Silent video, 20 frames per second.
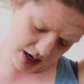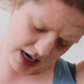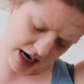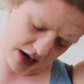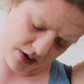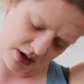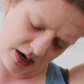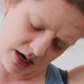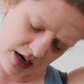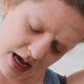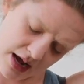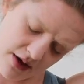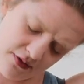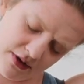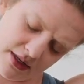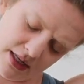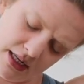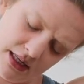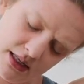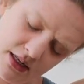Allow the
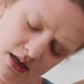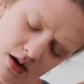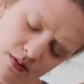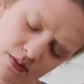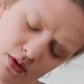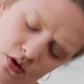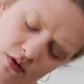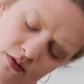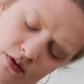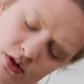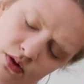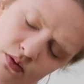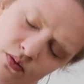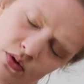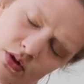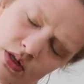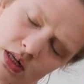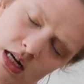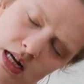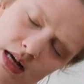left ear to come over
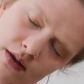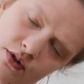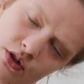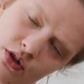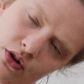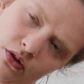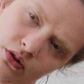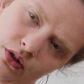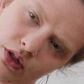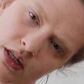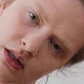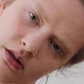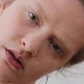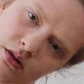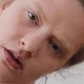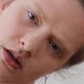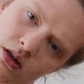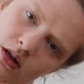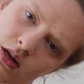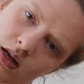towards the left shoulder.
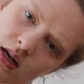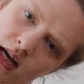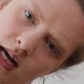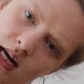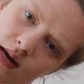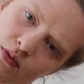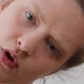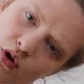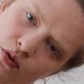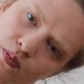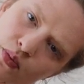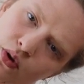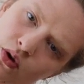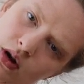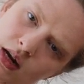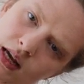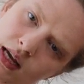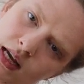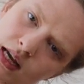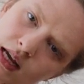And I'm not
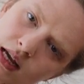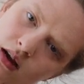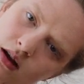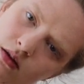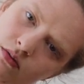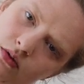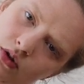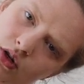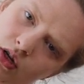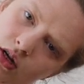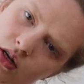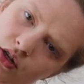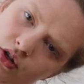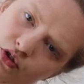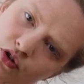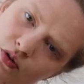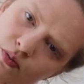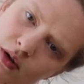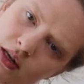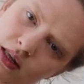pulling it. I'm just
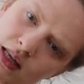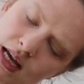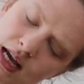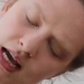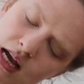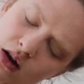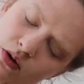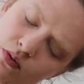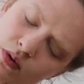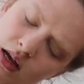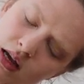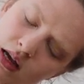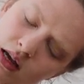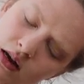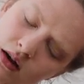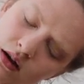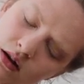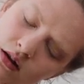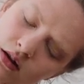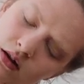dropping the hand weight
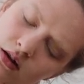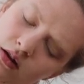in.